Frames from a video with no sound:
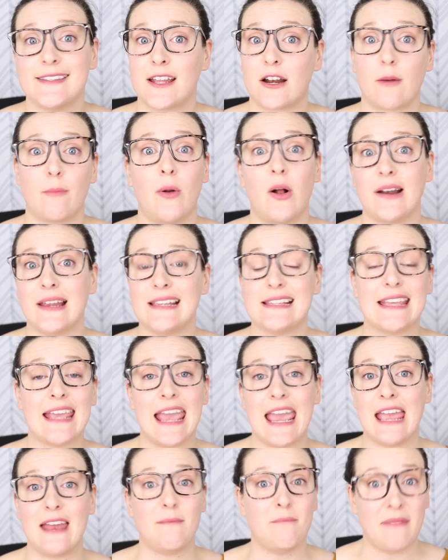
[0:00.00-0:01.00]
that our bodies
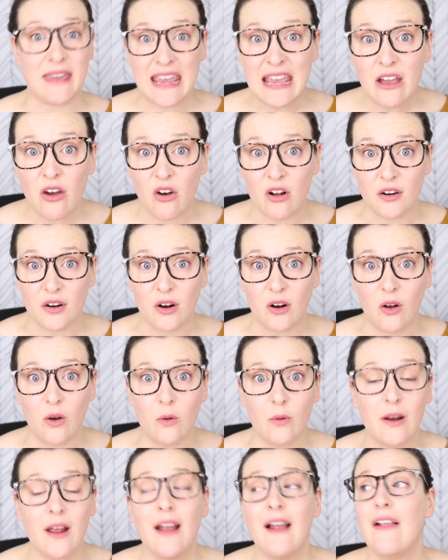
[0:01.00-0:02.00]
can't make on our
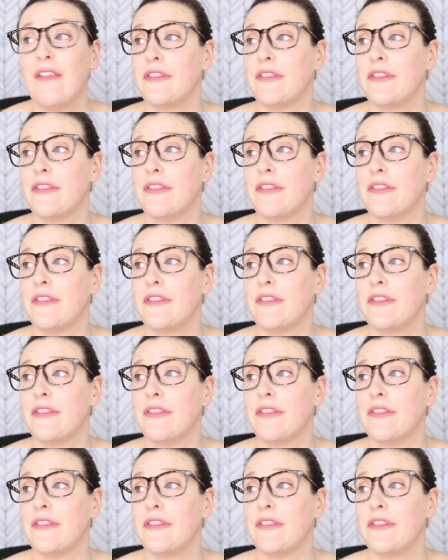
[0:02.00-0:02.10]
own.